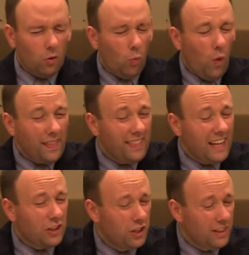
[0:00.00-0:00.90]
what
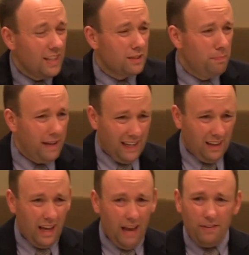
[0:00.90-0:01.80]
then could this be
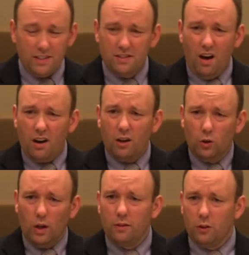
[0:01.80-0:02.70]
if it's not
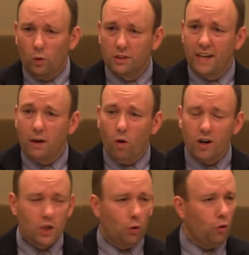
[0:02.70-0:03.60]
on Lord's Day
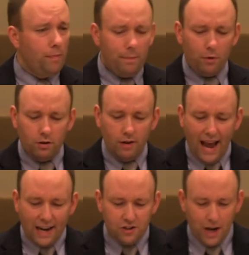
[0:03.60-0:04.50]
worship? Well, remember
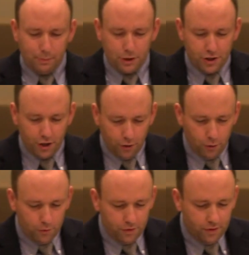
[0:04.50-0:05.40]
Acts chapter
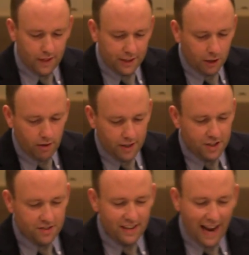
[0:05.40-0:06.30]
2, that the
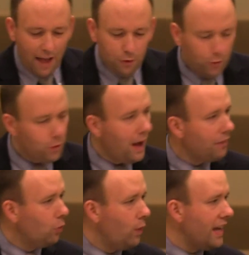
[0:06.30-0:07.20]
Christians gathered throughout
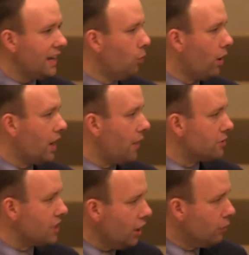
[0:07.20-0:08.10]
the week in one
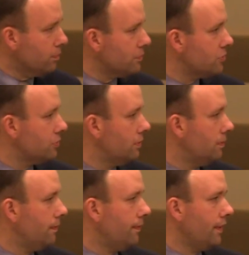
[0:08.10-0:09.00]
another's homes.
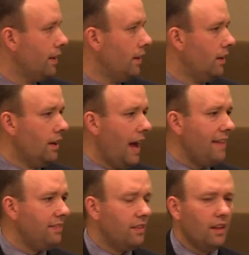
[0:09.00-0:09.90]

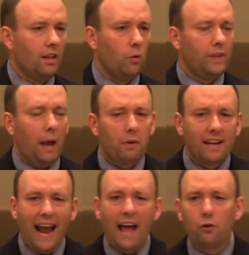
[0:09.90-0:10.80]
And when they were
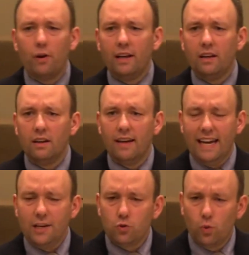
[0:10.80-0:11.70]
gathering
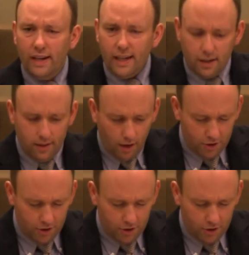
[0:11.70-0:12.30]
throughout